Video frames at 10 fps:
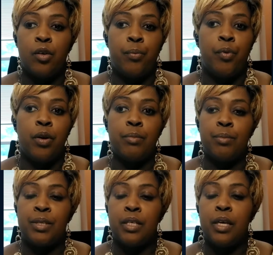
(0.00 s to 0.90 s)
your appointment
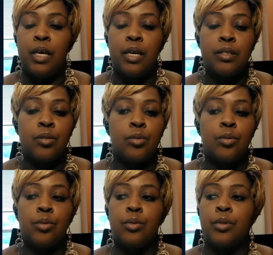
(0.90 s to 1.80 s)
be
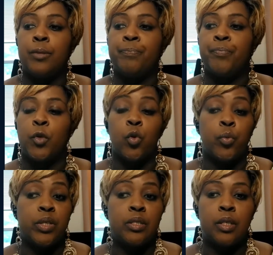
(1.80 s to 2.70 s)
canceled or
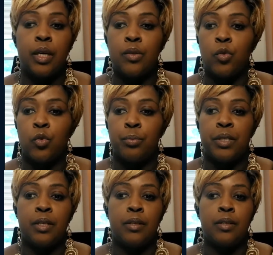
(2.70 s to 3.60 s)
rescheduled
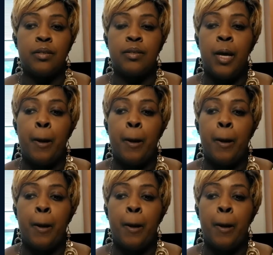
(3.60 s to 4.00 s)
because